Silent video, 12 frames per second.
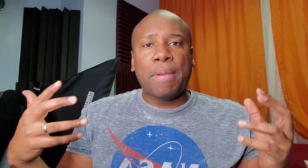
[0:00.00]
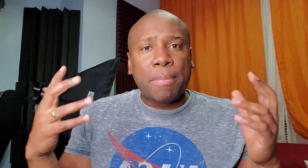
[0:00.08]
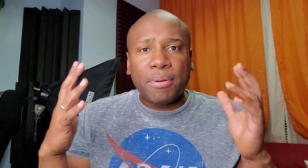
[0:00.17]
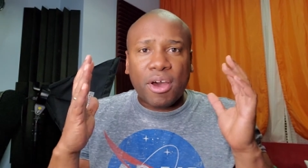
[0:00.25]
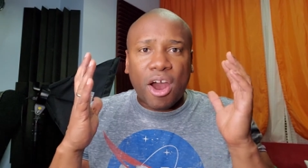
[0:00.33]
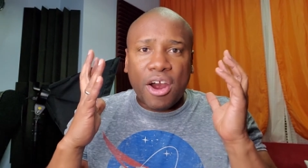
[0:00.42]

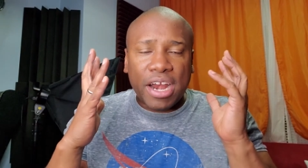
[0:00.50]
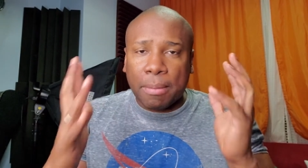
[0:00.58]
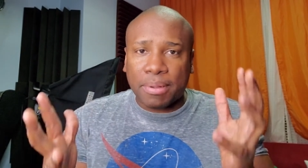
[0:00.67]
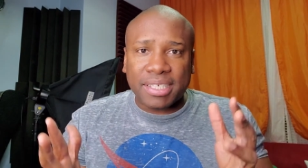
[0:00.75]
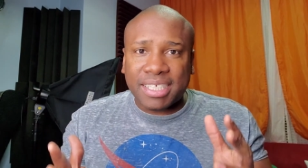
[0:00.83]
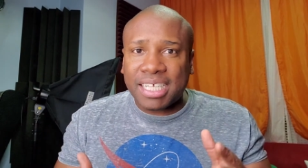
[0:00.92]
people aren't
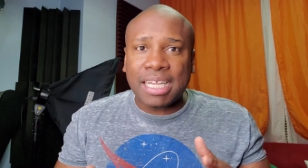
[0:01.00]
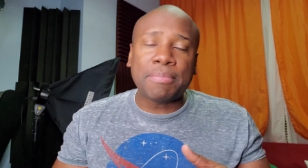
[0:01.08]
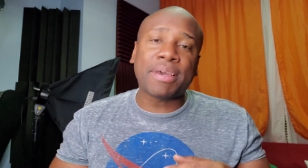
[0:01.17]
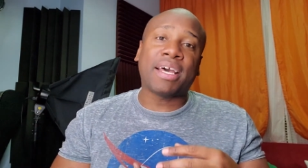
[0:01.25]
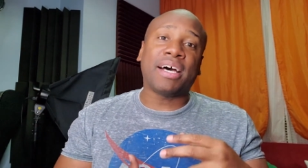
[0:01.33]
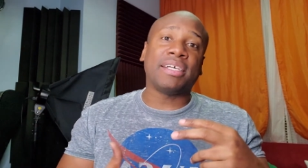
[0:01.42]
able to send them
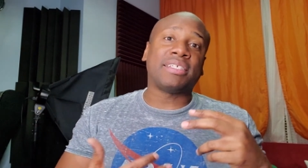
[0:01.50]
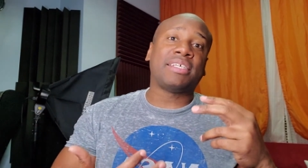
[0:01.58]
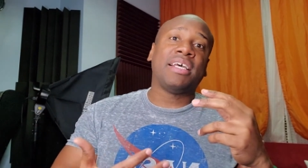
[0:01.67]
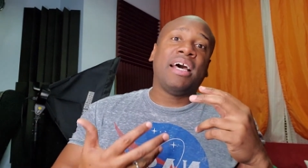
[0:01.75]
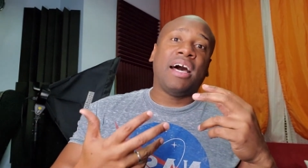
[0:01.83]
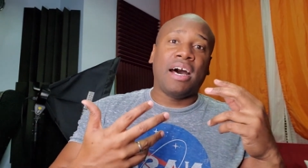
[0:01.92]
because,
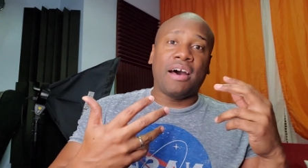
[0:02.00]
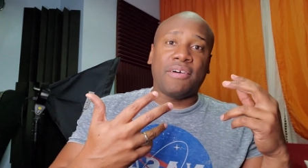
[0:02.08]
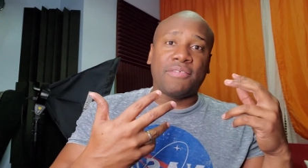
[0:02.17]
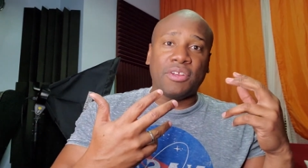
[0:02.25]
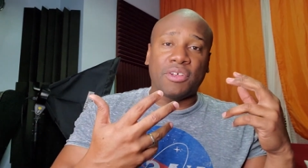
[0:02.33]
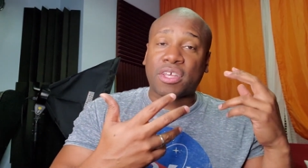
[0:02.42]
uh,
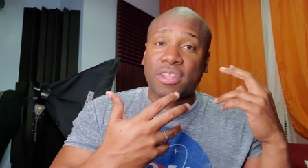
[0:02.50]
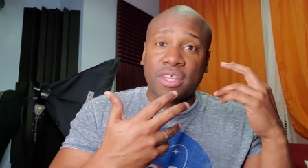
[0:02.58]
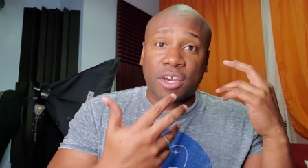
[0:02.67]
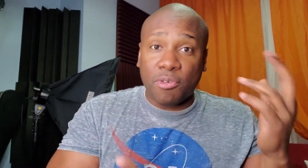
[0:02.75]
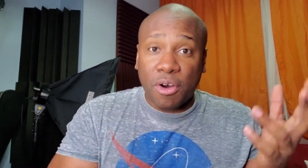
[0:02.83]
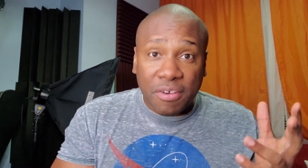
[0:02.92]
you know, the, the
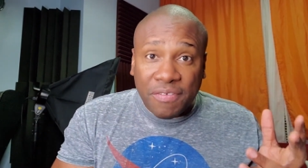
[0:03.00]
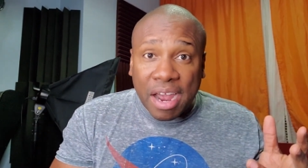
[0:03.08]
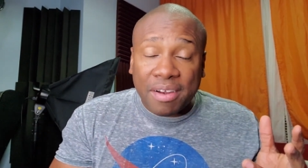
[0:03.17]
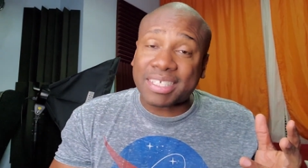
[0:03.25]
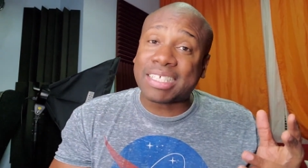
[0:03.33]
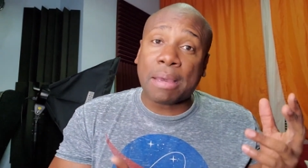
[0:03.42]

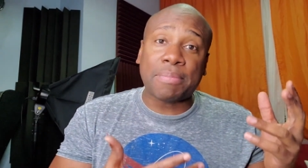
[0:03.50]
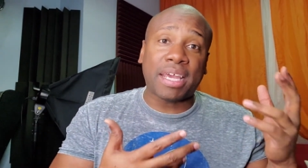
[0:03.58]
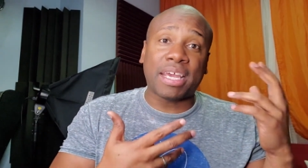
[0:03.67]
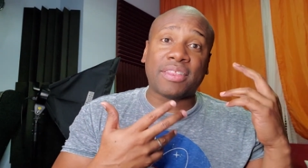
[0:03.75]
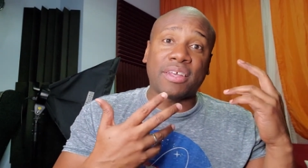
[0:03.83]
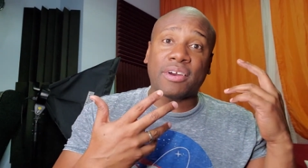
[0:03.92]
coronavirus is happening
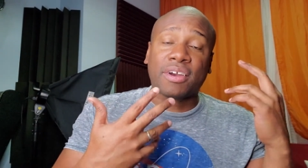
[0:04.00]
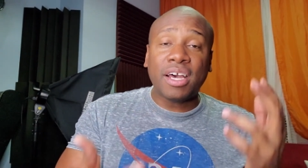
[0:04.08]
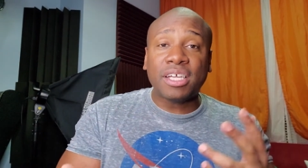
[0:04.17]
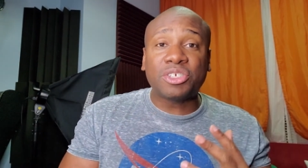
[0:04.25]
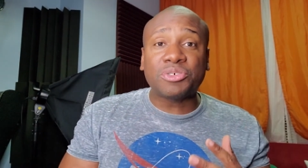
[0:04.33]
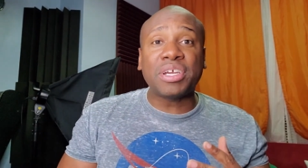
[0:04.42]
in their
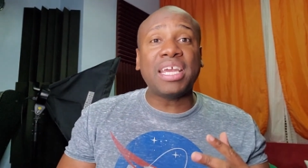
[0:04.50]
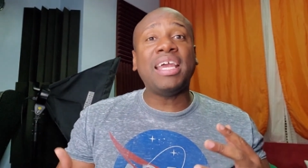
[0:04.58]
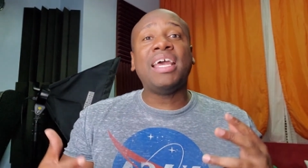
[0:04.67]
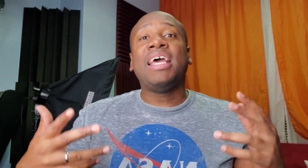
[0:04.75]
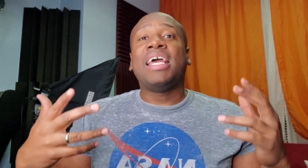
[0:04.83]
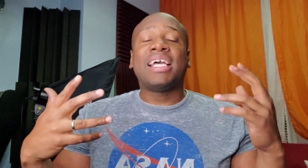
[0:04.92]
country.
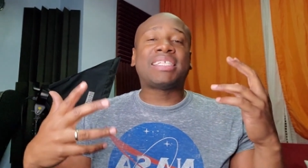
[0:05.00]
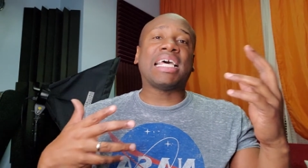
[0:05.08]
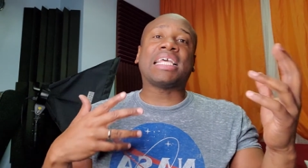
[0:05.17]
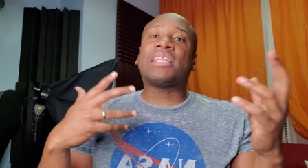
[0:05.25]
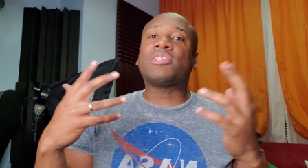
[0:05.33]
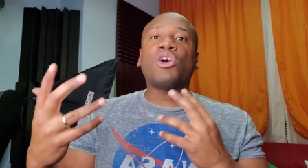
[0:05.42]
It's
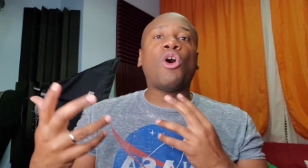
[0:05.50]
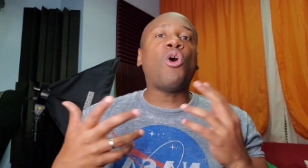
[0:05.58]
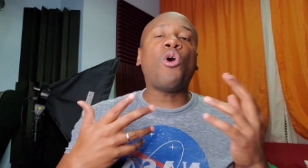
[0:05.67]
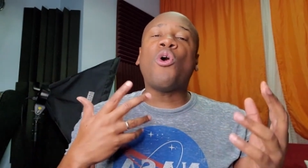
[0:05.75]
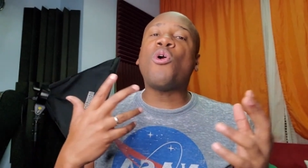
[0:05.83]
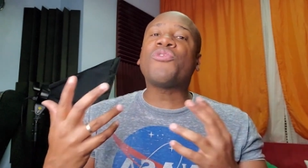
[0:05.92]
like there's a
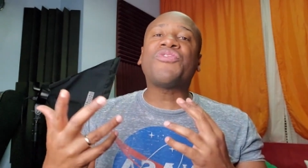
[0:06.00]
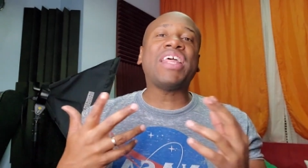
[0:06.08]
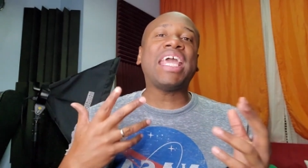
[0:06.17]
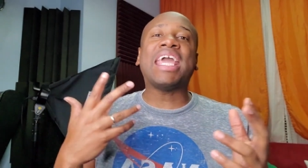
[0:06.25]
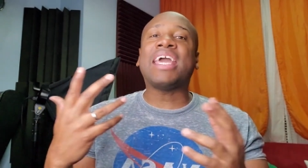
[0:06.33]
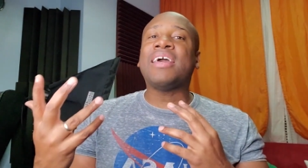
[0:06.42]
whole
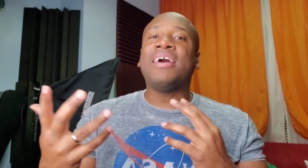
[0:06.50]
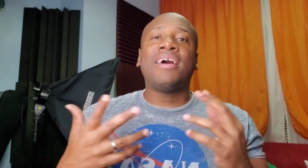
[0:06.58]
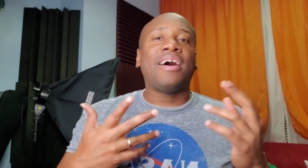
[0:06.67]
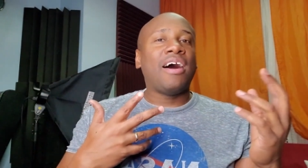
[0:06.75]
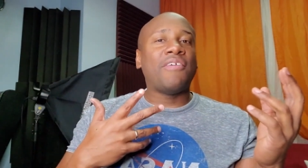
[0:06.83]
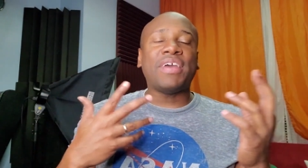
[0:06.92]
thing
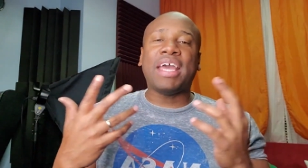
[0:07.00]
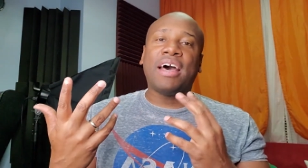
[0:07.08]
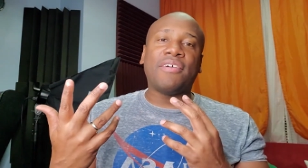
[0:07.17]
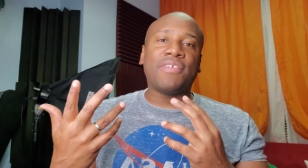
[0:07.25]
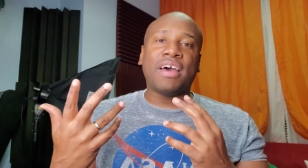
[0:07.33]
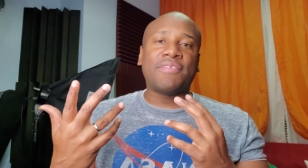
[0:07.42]
of,
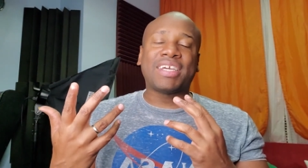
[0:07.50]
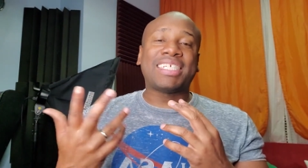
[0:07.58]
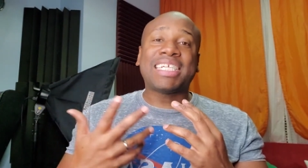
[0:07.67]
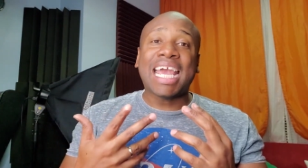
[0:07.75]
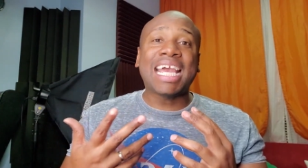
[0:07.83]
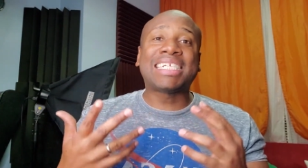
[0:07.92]
of, of
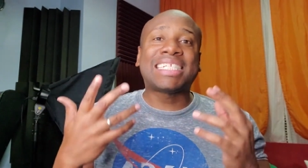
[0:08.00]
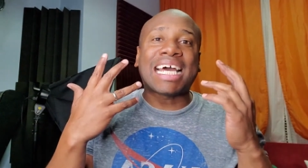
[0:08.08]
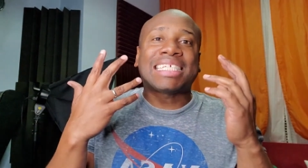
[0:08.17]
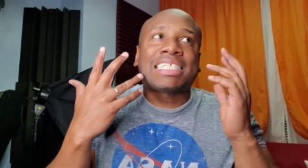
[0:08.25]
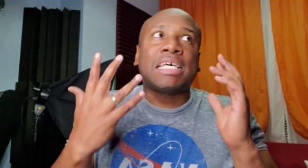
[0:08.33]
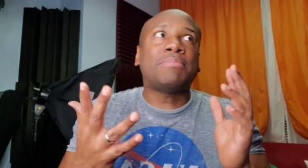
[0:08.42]
exchange
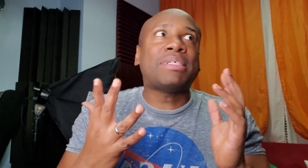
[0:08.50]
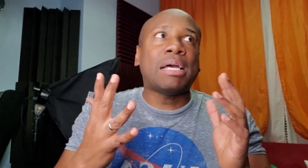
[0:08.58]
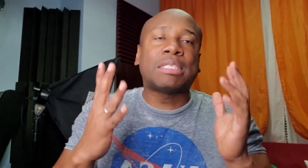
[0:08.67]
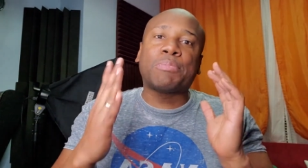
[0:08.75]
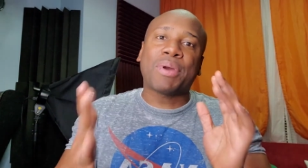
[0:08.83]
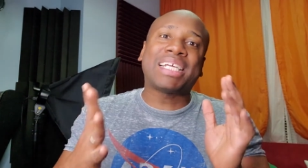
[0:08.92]
that
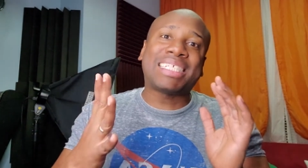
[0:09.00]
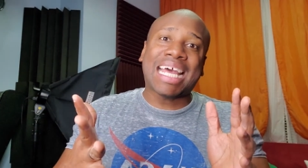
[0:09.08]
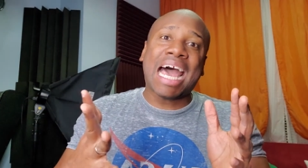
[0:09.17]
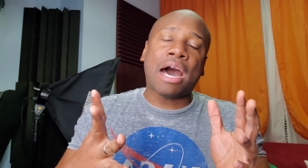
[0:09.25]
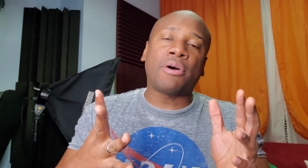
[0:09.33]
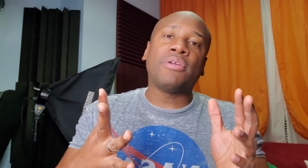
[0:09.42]
sometimes breaks
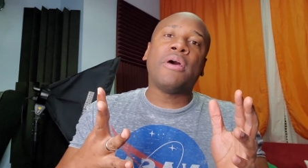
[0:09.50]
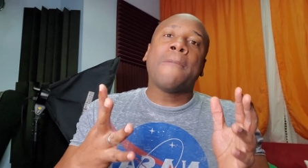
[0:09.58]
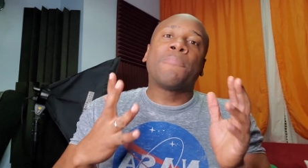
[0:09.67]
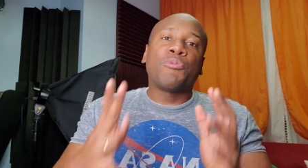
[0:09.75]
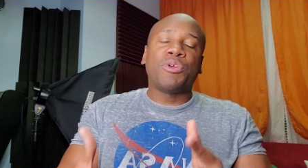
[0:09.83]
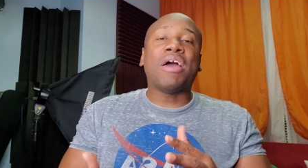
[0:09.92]
down
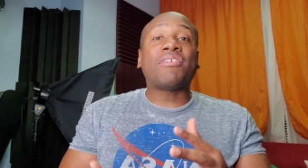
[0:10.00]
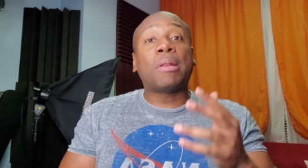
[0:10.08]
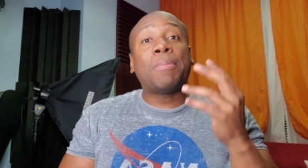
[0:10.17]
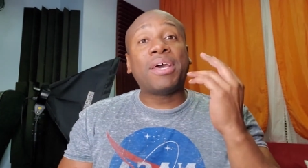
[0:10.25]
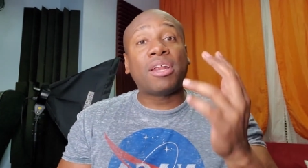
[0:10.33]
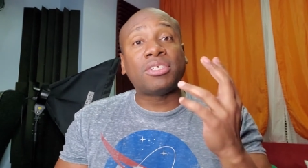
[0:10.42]
when you have to
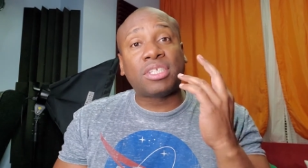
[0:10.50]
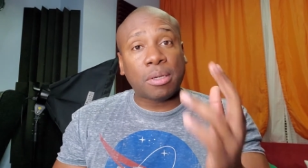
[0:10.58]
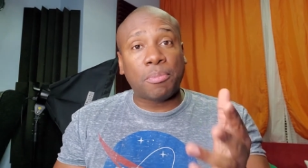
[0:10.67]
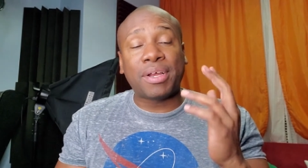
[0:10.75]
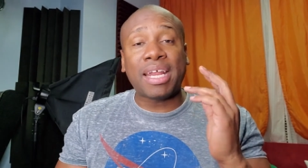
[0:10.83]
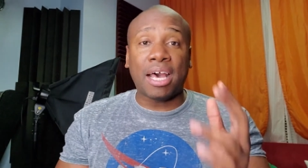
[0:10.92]
depend on
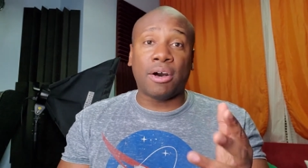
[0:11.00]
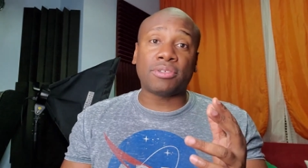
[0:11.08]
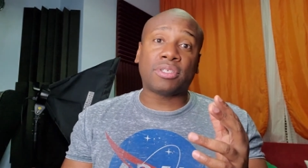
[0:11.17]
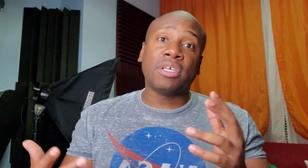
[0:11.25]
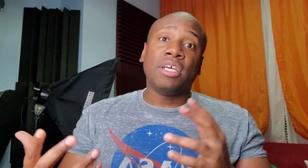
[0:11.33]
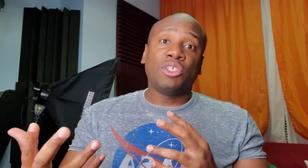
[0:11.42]
someone
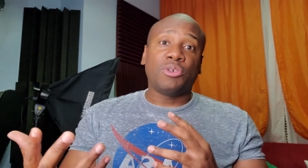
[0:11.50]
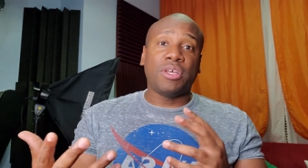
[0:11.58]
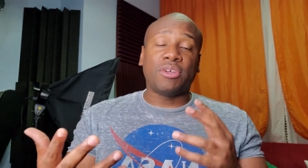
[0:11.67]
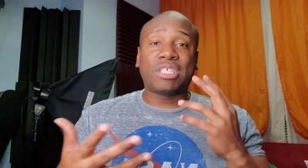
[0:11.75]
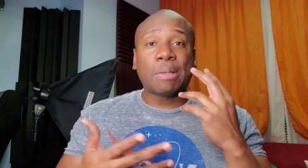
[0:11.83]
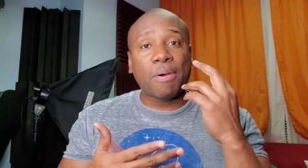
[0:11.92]
else to
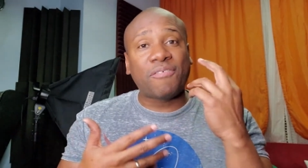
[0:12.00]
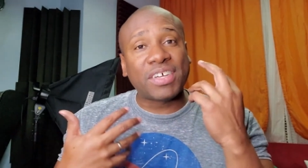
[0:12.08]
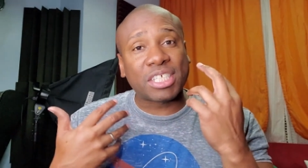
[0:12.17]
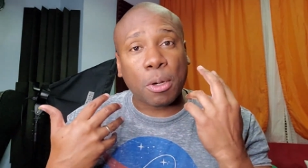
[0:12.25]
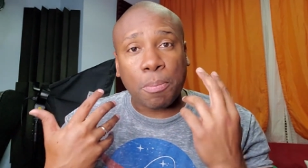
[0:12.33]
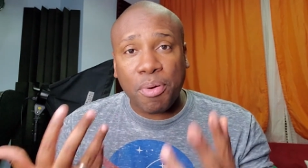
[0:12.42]
either ship a
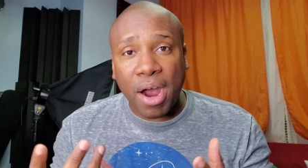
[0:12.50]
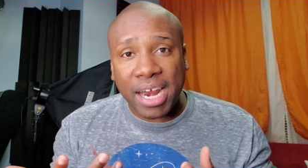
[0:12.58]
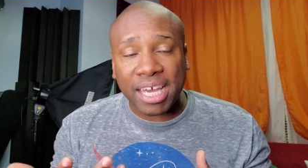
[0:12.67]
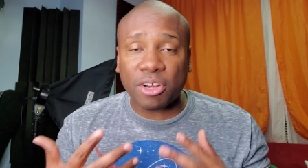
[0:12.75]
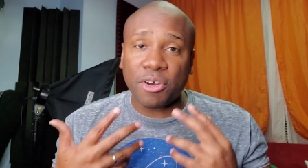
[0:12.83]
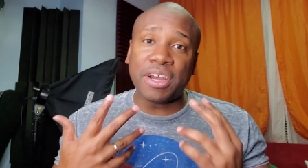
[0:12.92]
physical
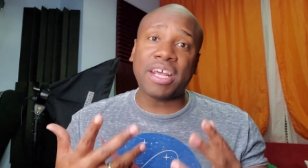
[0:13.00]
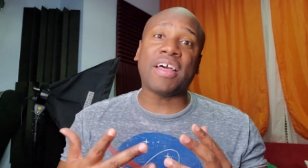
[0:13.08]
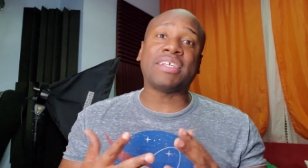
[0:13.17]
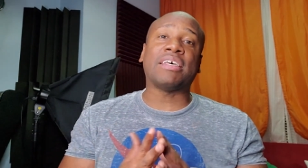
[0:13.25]
product or any of that